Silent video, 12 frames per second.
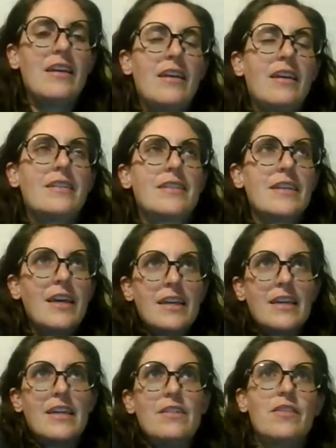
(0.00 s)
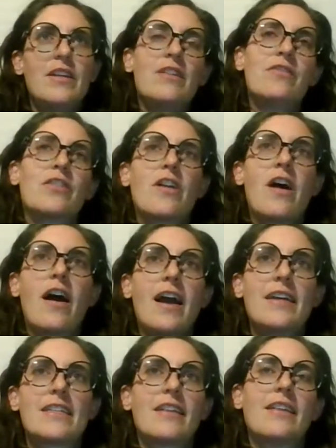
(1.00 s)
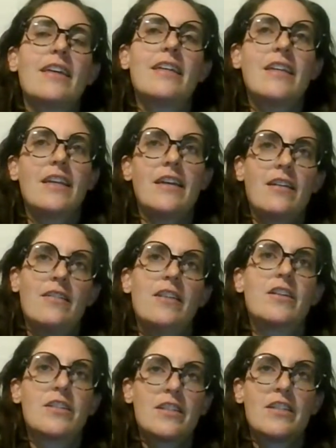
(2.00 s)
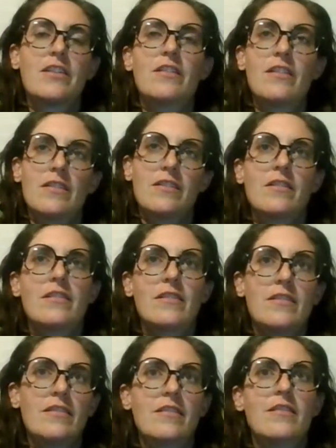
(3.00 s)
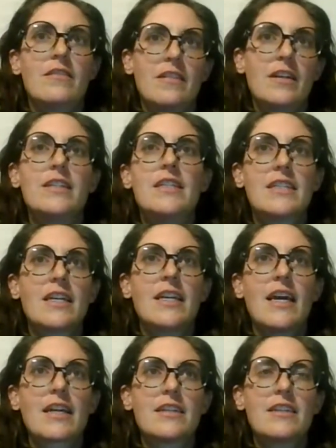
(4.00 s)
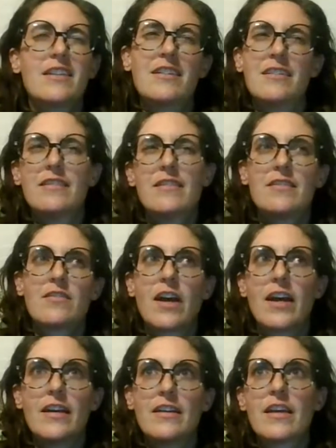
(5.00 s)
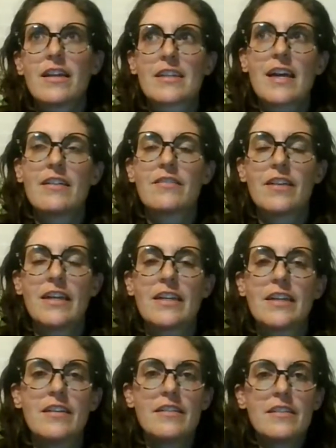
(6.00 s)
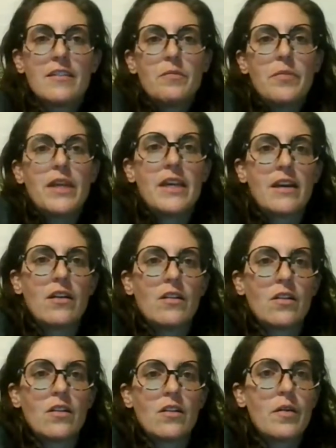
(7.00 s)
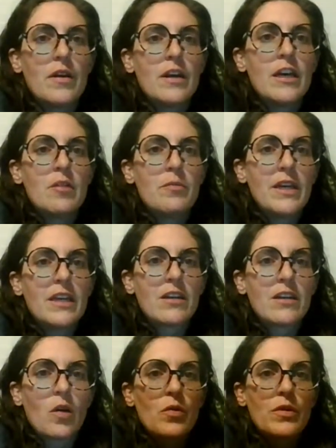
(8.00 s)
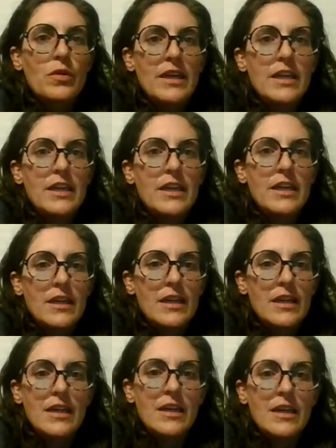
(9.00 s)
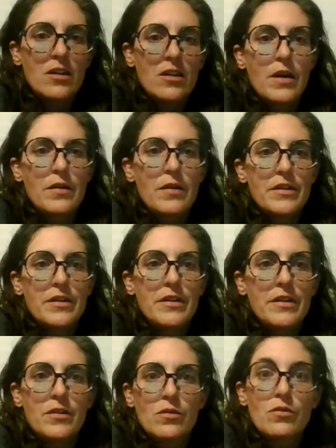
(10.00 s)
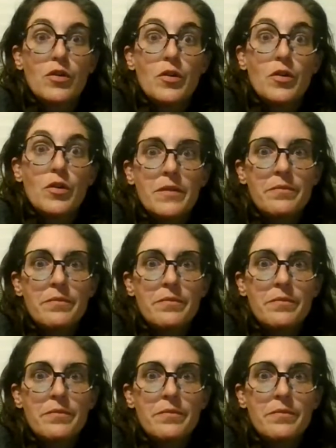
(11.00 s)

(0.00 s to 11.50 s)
it's like, even if you're not isolated, there's still a disconnect, right? That's kind of like being lonely in a crowded room.